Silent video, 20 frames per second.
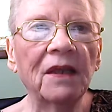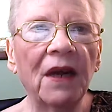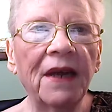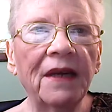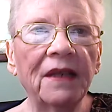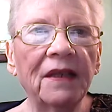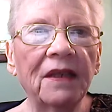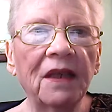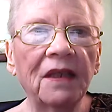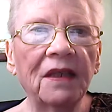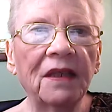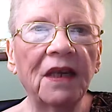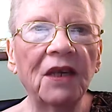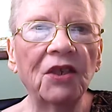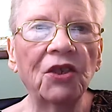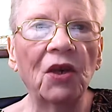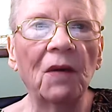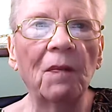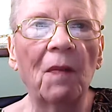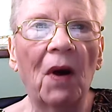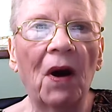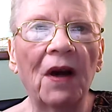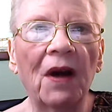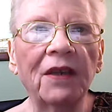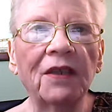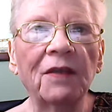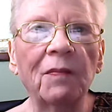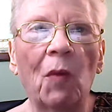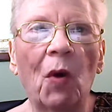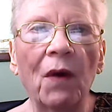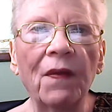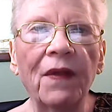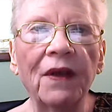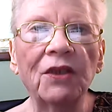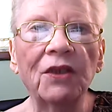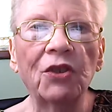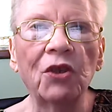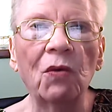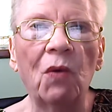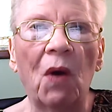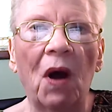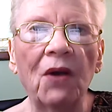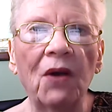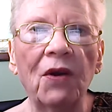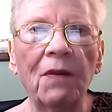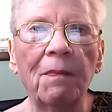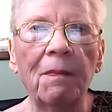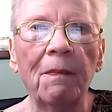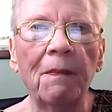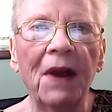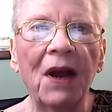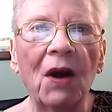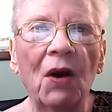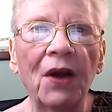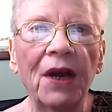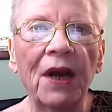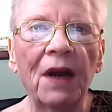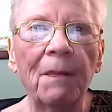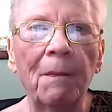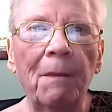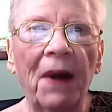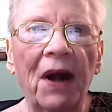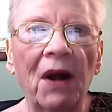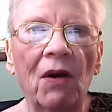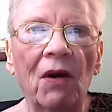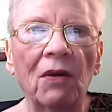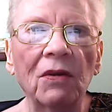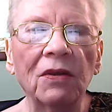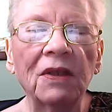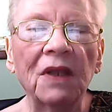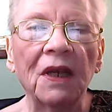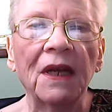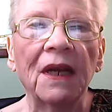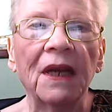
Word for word: latest decision marks more than 200 million barrels